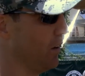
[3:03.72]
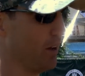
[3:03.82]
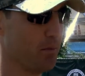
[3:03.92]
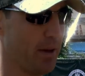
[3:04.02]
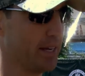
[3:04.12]
you know,
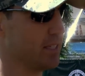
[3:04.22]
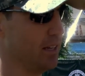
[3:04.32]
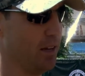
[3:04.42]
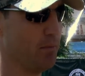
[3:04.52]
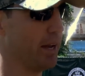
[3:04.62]

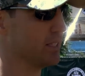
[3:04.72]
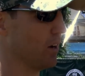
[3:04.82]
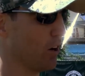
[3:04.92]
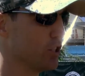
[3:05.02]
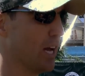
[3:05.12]
it
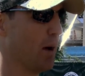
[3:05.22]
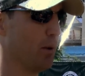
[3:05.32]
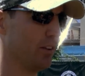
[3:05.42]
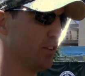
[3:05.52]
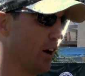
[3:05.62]
makes our
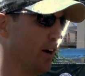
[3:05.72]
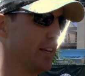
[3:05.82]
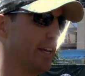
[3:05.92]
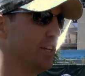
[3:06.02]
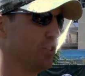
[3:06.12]
job a
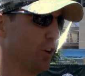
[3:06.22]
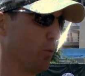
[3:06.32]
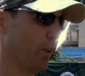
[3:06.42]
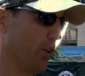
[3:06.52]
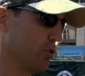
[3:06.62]
ton
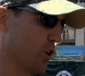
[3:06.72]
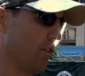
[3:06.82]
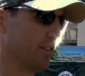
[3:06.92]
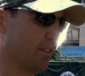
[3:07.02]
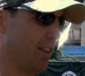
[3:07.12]
easier when those
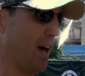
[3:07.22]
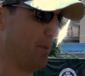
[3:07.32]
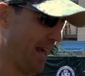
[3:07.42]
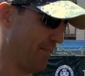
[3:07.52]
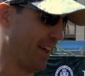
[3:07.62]
offensive
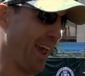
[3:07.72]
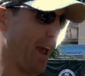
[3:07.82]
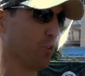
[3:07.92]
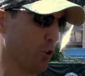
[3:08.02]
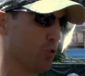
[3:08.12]
linemen have to
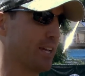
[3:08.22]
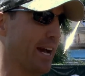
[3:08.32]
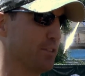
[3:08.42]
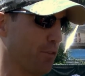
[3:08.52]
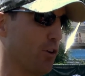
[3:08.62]
handle those
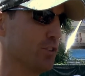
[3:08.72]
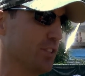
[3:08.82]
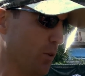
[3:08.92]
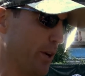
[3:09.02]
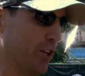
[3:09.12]
guys
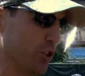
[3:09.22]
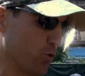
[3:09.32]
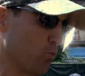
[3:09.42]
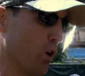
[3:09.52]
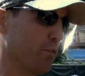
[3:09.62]
first, and we can
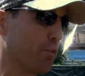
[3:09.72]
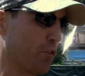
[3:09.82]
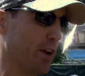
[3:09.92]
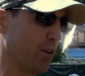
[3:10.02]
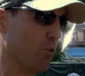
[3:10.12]
just run
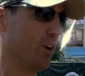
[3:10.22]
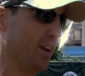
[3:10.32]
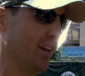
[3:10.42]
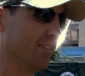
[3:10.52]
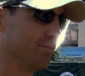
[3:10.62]
free and run and hit.